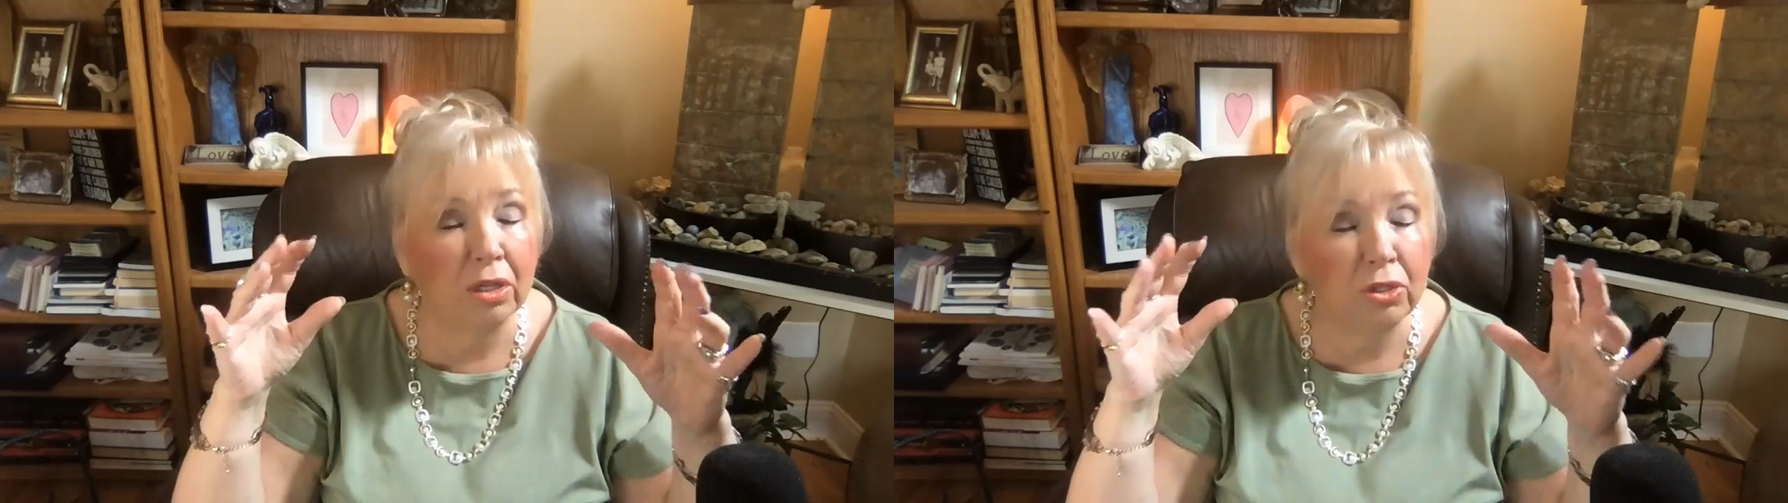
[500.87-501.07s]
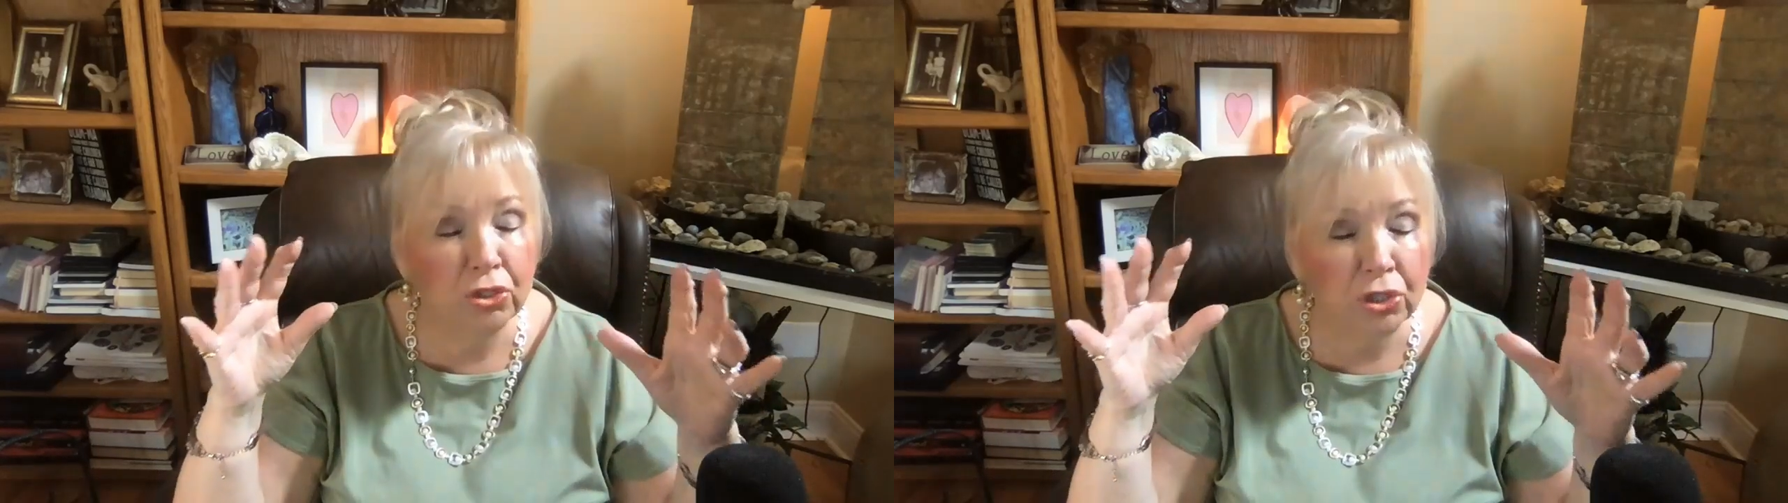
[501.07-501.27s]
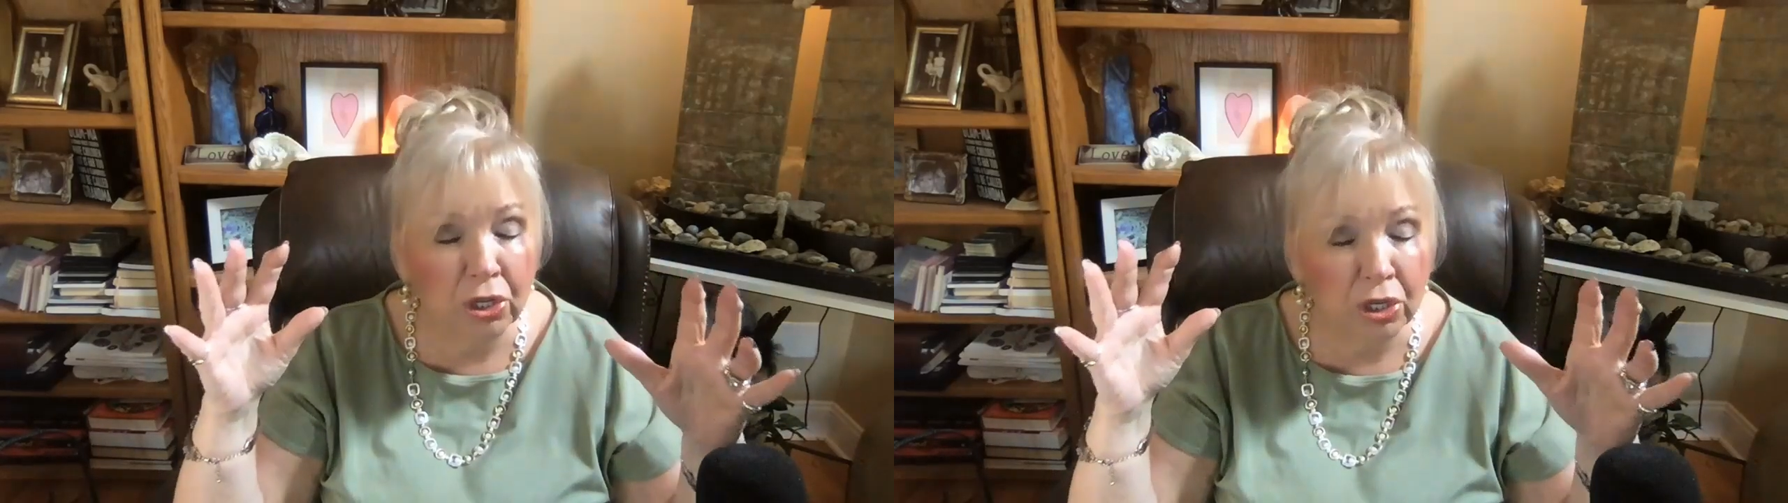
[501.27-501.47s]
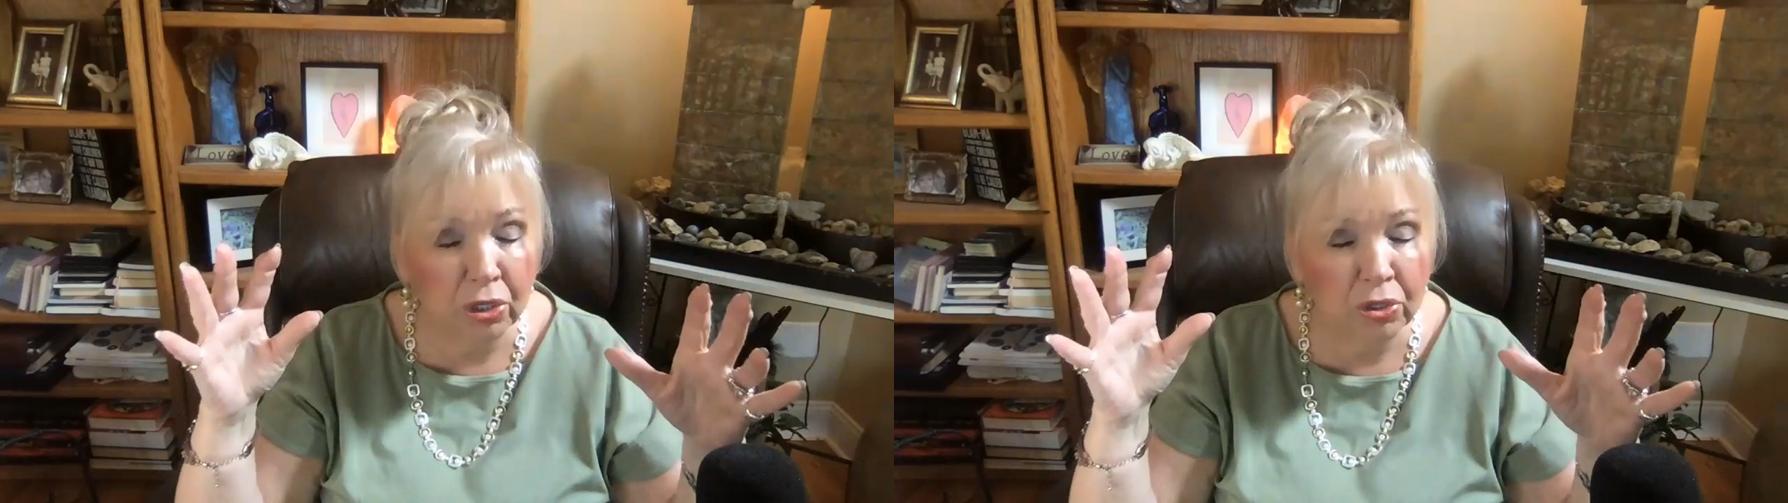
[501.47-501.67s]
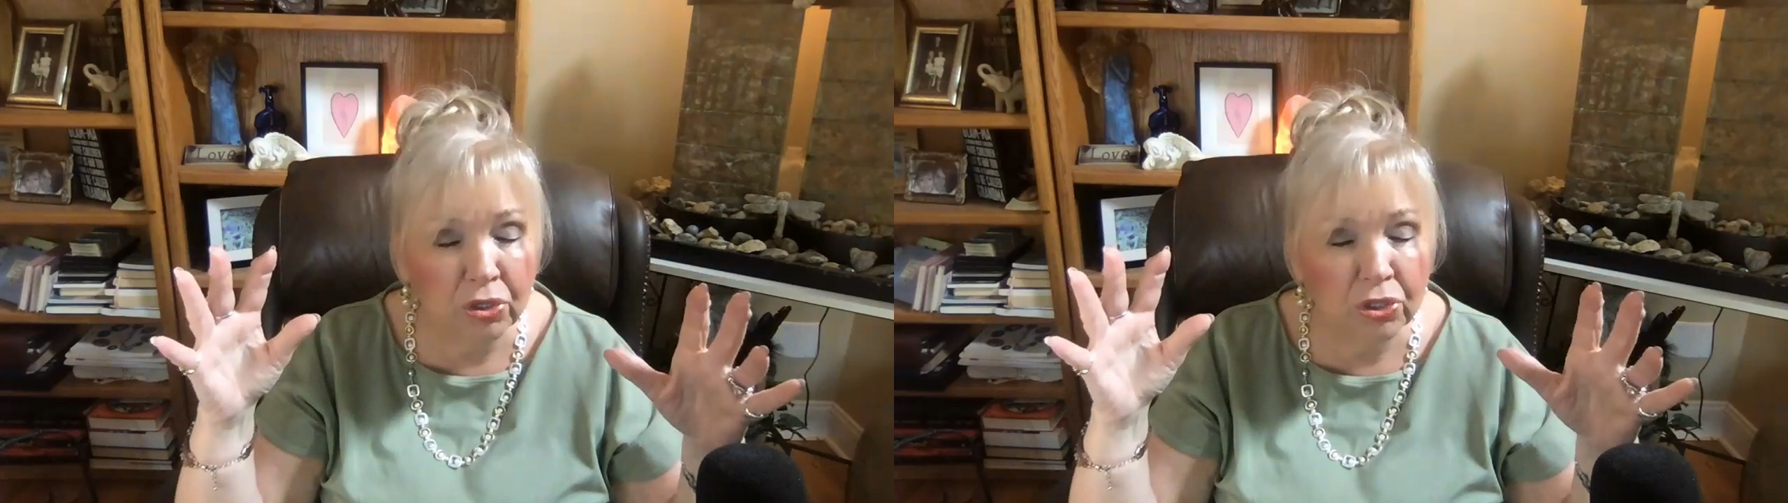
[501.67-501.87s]
in
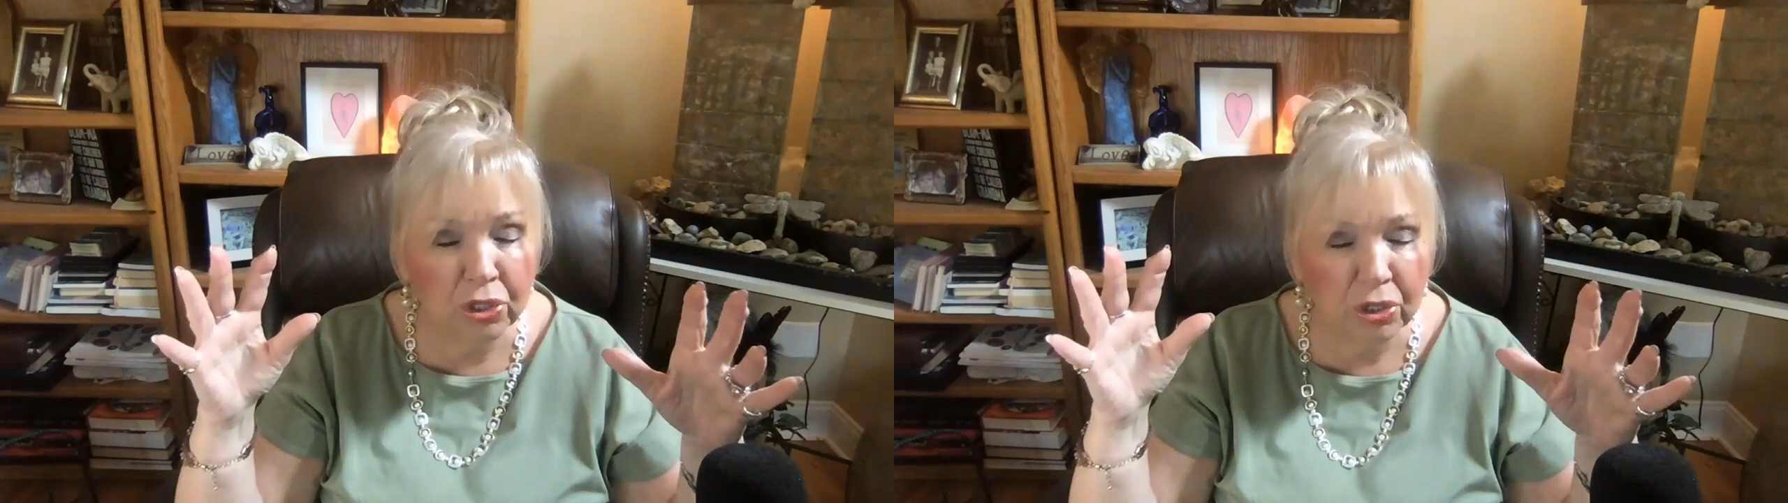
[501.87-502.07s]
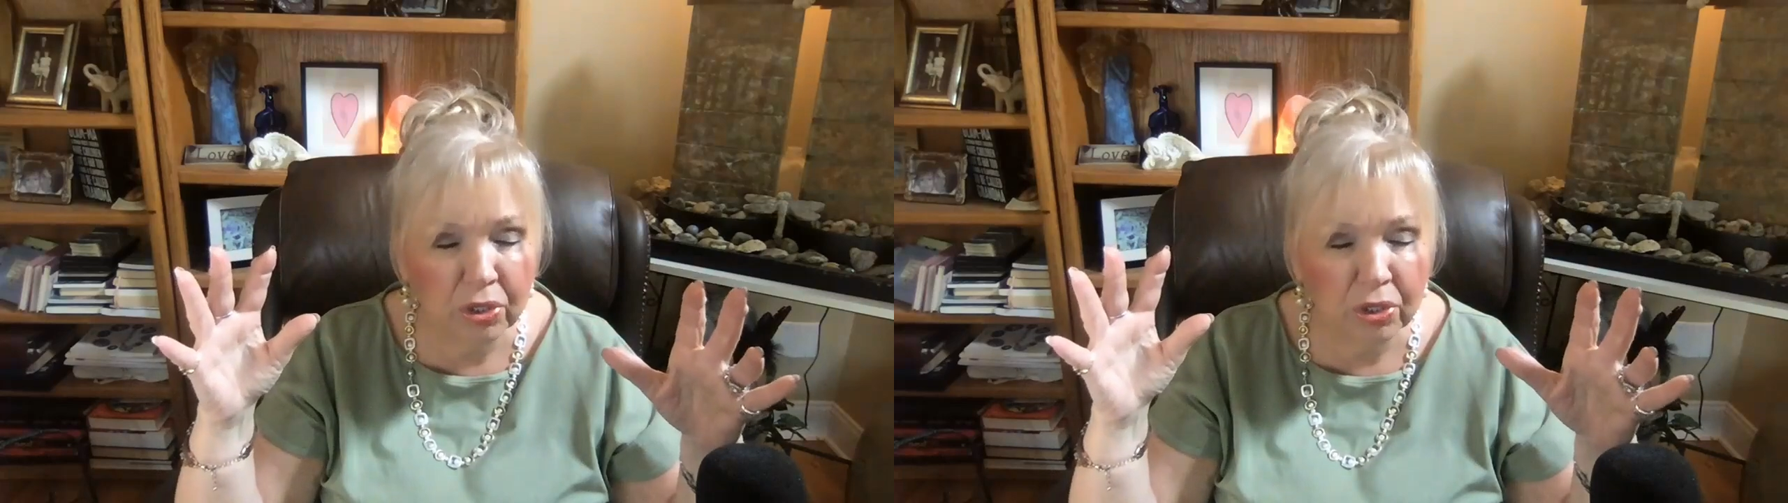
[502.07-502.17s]
charge,